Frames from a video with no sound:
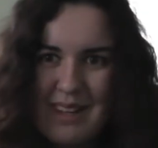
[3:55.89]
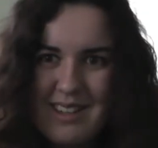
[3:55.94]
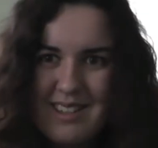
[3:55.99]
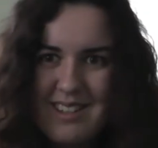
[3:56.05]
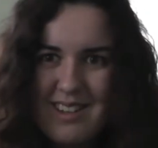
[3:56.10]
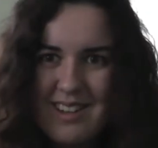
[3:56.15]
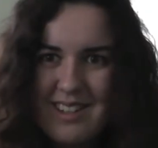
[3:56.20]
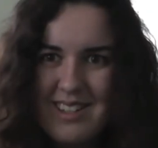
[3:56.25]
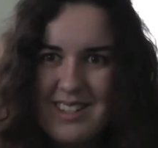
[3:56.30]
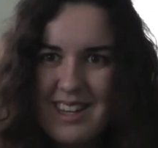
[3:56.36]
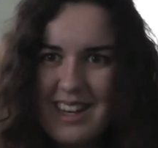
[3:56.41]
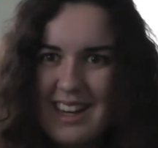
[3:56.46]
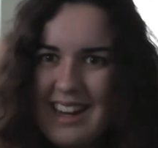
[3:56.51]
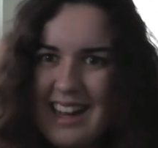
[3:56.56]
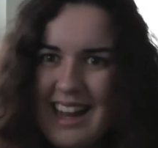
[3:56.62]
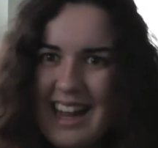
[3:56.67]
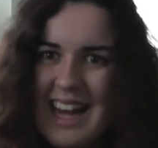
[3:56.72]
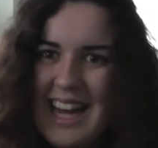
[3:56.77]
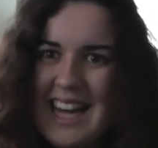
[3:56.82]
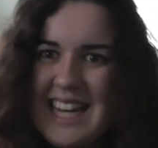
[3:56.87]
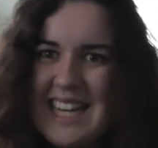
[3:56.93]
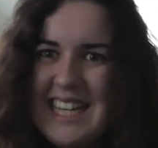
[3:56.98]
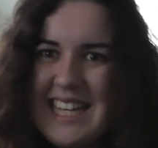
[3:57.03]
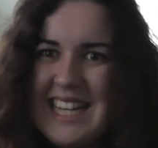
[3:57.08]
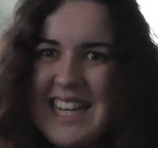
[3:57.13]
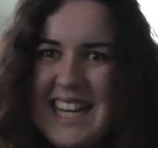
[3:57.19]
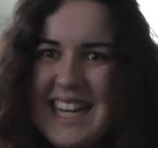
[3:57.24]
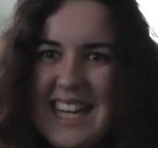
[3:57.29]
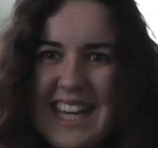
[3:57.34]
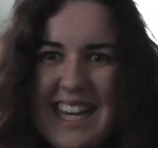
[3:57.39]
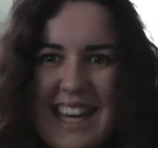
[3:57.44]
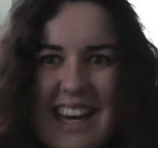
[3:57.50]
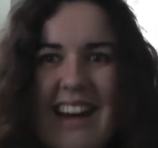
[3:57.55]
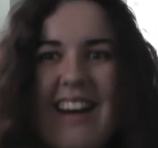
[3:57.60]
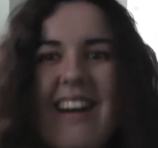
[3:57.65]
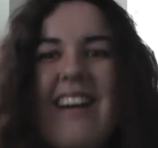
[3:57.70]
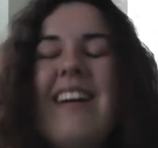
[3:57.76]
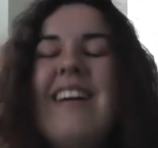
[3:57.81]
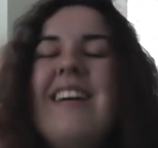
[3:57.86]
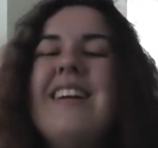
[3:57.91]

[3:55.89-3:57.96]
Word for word: exciting. And yeah,